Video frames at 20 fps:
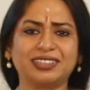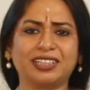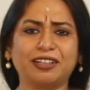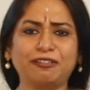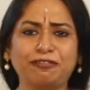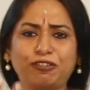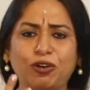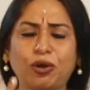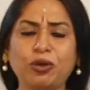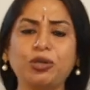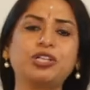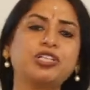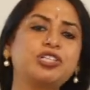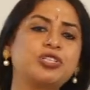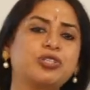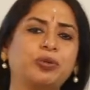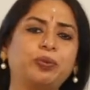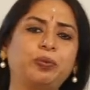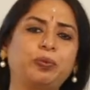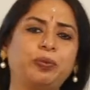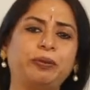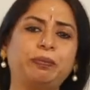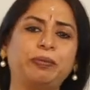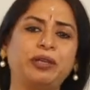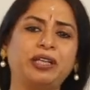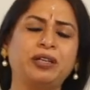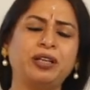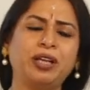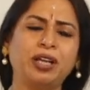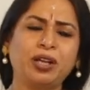Her focus on
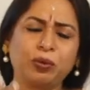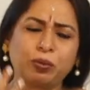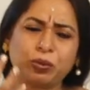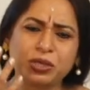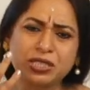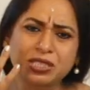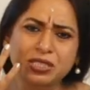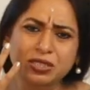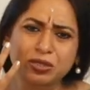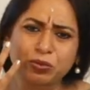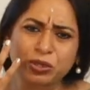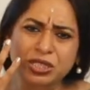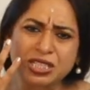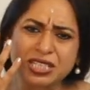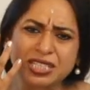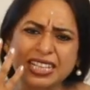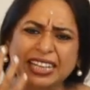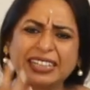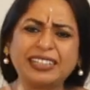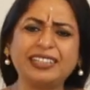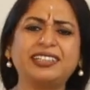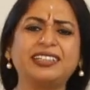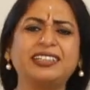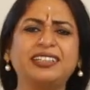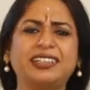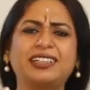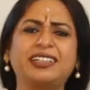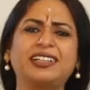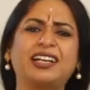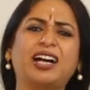women was
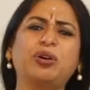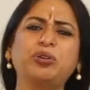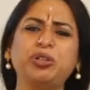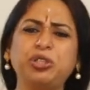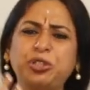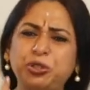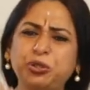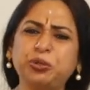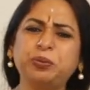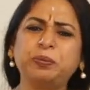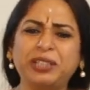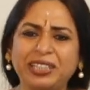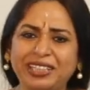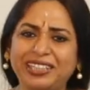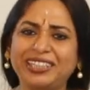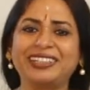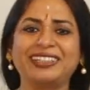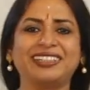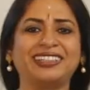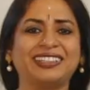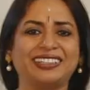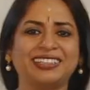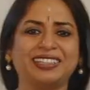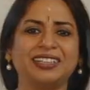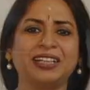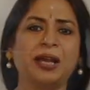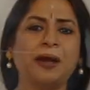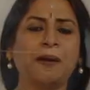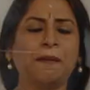centered around human dignity.